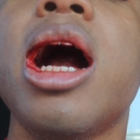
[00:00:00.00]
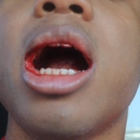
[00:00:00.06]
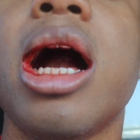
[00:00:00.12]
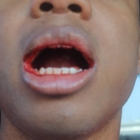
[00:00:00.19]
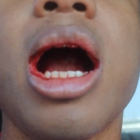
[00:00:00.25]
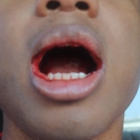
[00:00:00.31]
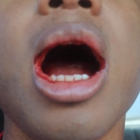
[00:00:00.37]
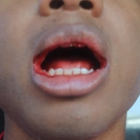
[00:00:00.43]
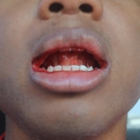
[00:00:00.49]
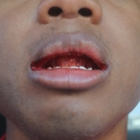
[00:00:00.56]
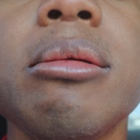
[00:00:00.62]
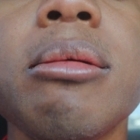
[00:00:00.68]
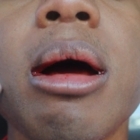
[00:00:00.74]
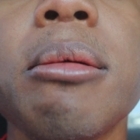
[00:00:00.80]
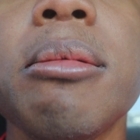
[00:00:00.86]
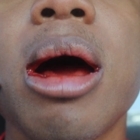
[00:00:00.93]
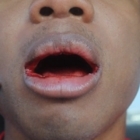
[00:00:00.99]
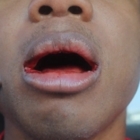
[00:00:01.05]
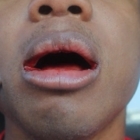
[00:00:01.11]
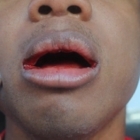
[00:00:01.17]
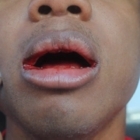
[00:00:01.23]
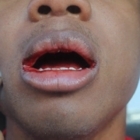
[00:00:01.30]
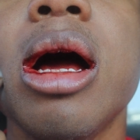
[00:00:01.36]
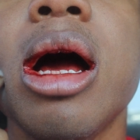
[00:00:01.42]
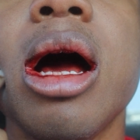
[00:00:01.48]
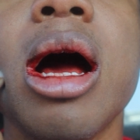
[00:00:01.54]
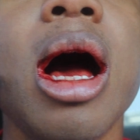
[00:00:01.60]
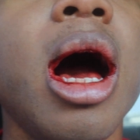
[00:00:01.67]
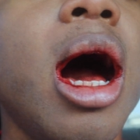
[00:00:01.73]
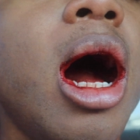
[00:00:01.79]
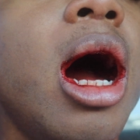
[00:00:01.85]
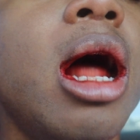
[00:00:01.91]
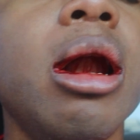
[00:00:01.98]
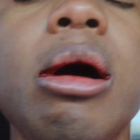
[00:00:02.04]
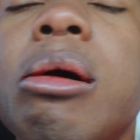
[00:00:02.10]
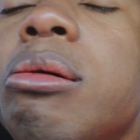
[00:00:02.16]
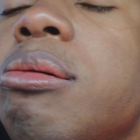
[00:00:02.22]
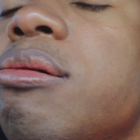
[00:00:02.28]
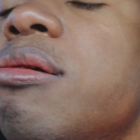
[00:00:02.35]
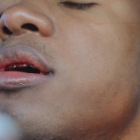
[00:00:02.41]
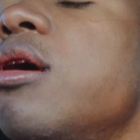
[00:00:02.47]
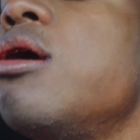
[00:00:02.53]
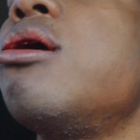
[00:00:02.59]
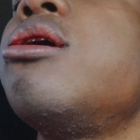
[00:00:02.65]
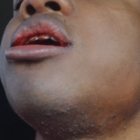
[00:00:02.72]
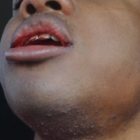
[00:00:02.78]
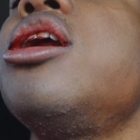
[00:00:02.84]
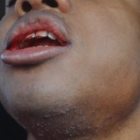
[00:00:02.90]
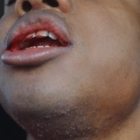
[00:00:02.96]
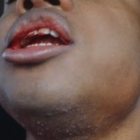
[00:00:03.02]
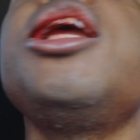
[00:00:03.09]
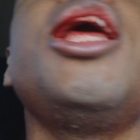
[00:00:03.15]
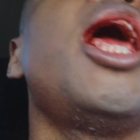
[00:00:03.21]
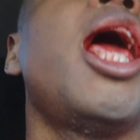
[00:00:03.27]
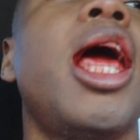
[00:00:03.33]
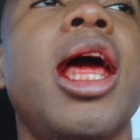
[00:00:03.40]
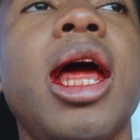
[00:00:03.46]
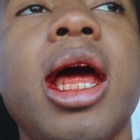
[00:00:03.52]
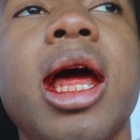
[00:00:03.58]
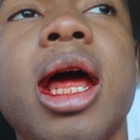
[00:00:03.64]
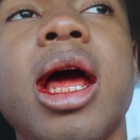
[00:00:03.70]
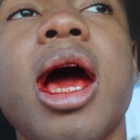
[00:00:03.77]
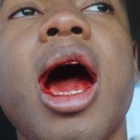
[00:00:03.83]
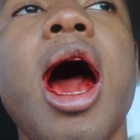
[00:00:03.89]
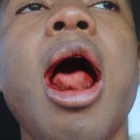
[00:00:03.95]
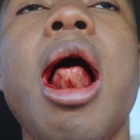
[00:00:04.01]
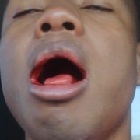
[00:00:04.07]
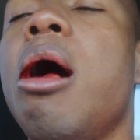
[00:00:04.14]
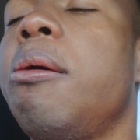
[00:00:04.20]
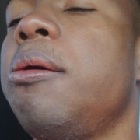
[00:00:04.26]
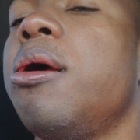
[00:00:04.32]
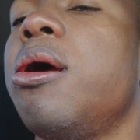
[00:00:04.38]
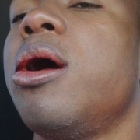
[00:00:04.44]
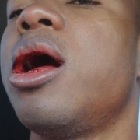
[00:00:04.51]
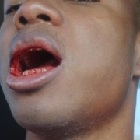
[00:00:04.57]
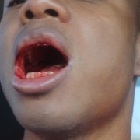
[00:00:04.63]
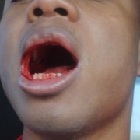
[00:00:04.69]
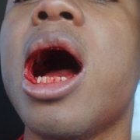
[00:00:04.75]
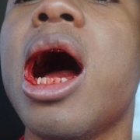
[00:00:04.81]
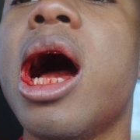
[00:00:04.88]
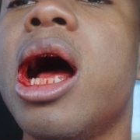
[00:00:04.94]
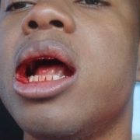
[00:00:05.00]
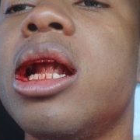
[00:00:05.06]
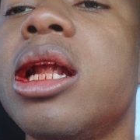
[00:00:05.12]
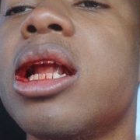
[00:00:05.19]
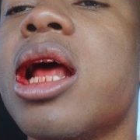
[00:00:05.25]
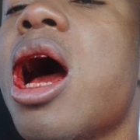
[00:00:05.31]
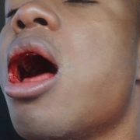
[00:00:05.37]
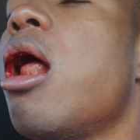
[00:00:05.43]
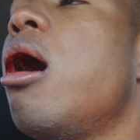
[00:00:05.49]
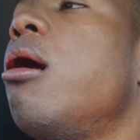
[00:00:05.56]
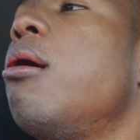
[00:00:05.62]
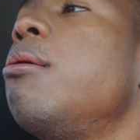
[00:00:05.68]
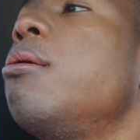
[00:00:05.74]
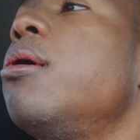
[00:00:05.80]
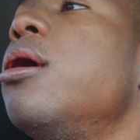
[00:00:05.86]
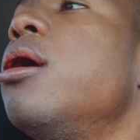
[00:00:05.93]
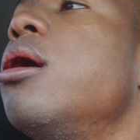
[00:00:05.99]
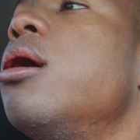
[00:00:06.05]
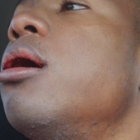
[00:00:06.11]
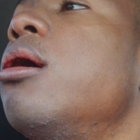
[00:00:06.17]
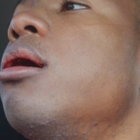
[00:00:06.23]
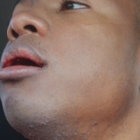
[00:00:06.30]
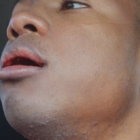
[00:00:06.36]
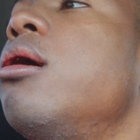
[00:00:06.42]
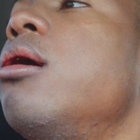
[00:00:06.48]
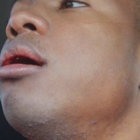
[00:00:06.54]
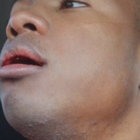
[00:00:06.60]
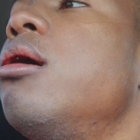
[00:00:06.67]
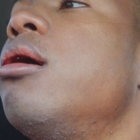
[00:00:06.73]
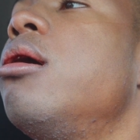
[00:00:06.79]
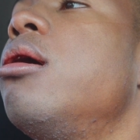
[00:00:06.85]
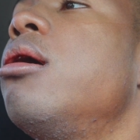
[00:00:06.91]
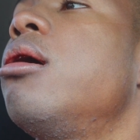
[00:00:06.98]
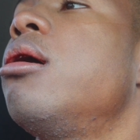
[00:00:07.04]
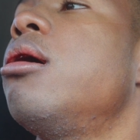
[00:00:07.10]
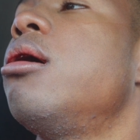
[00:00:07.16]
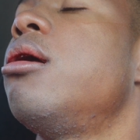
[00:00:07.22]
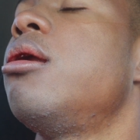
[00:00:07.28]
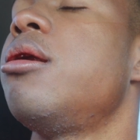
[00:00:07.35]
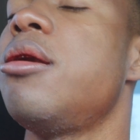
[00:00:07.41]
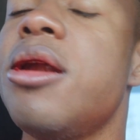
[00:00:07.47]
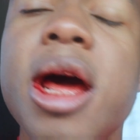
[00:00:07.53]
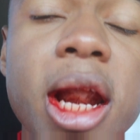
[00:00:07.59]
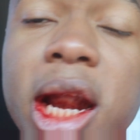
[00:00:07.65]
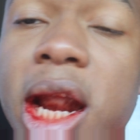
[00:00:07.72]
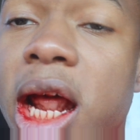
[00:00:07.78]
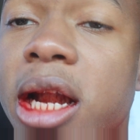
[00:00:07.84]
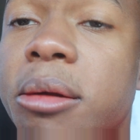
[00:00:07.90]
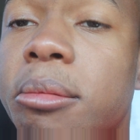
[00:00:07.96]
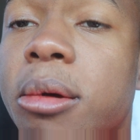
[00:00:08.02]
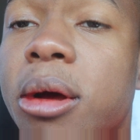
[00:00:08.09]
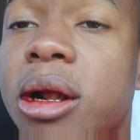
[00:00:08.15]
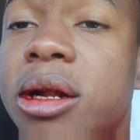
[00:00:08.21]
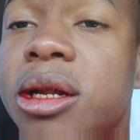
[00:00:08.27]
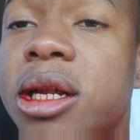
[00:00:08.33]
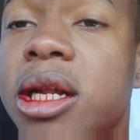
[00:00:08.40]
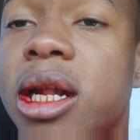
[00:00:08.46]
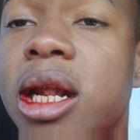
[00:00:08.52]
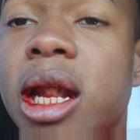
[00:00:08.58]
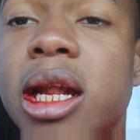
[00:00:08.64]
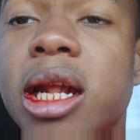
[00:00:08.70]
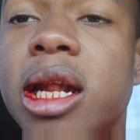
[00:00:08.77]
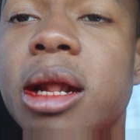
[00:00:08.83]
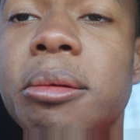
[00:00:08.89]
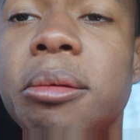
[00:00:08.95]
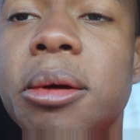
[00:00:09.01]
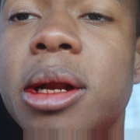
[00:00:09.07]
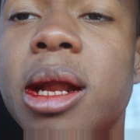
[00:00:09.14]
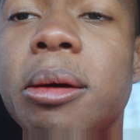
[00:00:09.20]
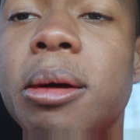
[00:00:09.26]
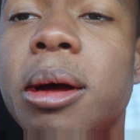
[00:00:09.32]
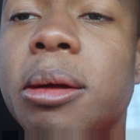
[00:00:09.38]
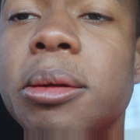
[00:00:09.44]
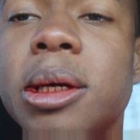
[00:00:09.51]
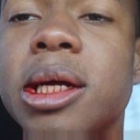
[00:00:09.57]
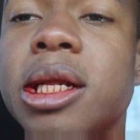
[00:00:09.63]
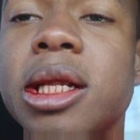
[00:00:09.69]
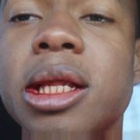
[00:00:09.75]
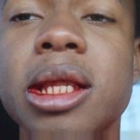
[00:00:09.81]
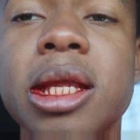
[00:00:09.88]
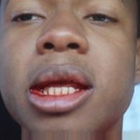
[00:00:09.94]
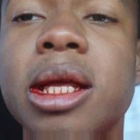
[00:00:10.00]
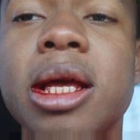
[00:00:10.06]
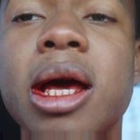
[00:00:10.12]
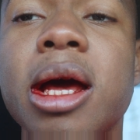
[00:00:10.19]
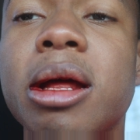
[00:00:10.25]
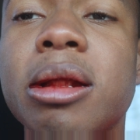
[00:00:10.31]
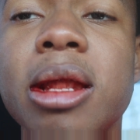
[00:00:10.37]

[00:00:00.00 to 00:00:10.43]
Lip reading: got guys in my mouth. I don't feel. Shit, I don't feel gosh, I don't feel none of that bullshit that they want to do. I